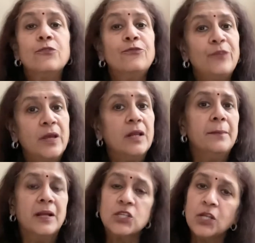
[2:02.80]
feel
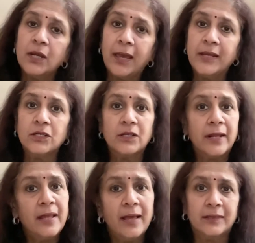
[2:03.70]
much lighter
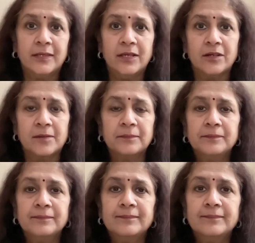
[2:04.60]
and healthier
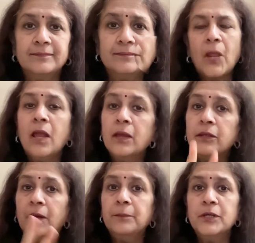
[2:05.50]

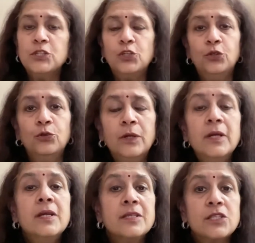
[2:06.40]
number two
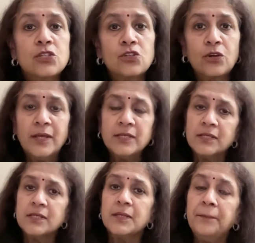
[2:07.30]
Stress
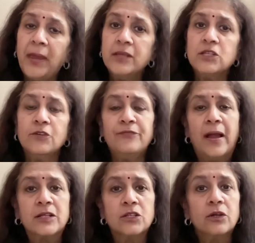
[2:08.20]
is a major
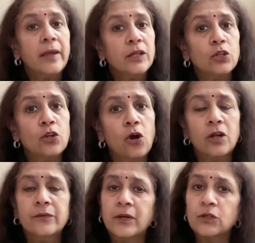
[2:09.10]
factor in a lot
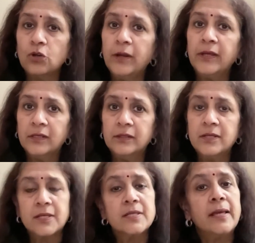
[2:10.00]
of our chronic
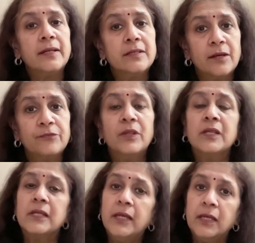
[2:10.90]
illnesses and
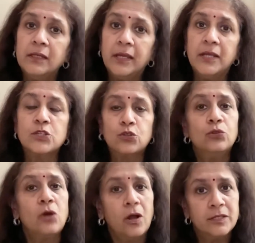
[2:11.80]
definitely leads to
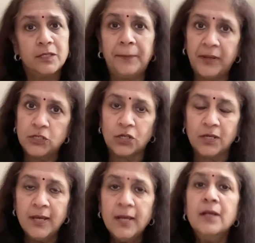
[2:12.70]
constipation.
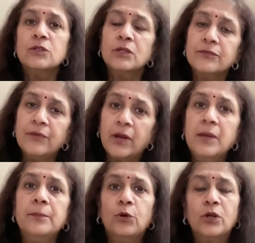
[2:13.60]
So it's very
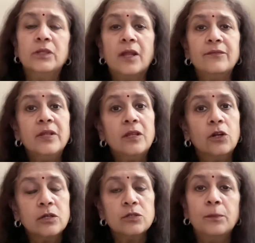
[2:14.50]
important that we
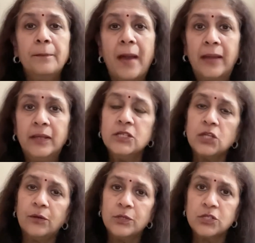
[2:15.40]
learn to manage
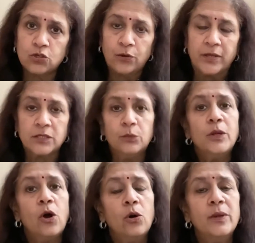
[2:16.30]
our stress. Now, we
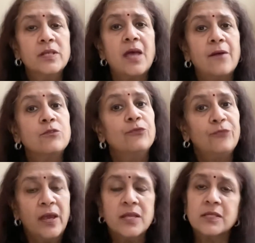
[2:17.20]
always have to
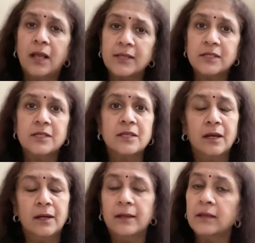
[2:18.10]
face lots of
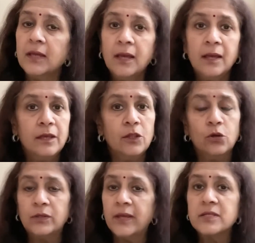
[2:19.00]
uh, you know
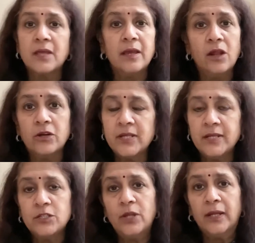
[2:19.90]
things in our
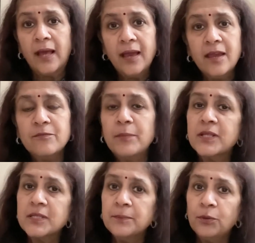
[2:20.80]
day-to-day -day life but
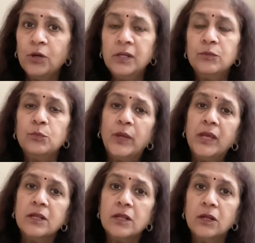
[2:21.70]
it's important
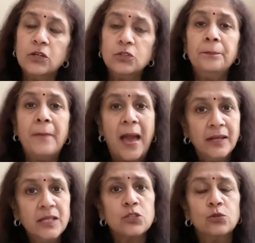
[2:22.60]
we learn to
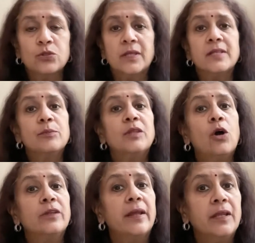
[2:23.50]
manage those things
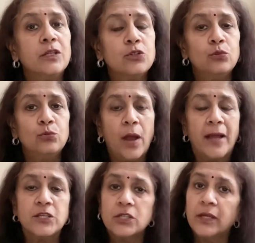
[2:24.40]
without getting too
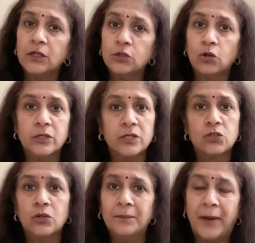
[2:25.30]
agitated or
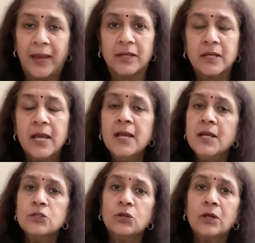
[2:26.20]
disturbed by it
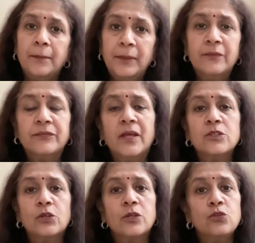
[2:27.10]
so a couple of things
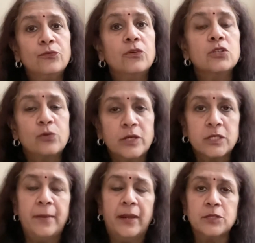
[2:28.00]
you can do for stress
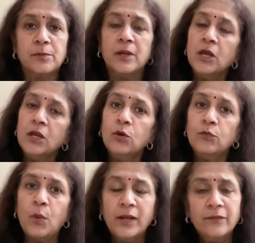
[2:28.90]
management
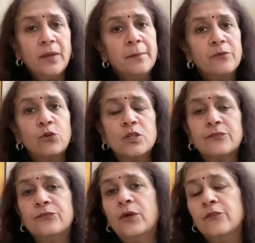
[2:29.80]
one of them, of course,
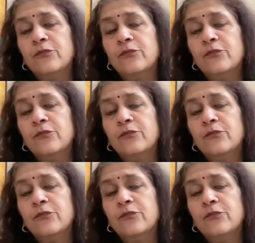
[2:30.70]
if